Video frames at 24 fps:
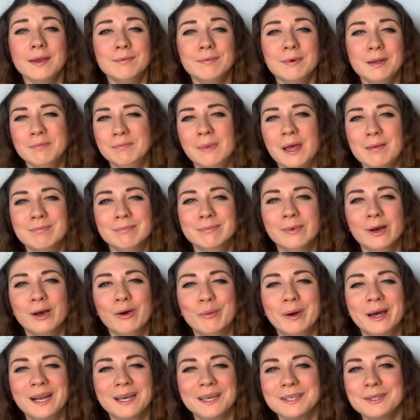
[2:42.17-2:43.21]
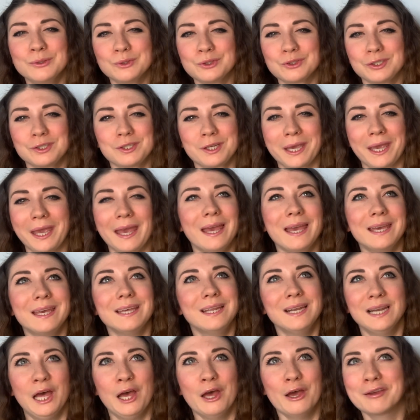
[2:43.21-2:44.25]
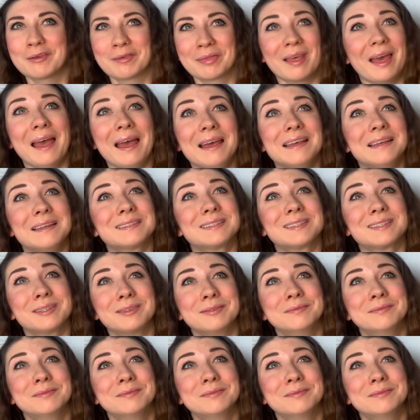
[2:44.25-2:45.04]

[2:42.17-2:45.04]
remember when I used to decay like that.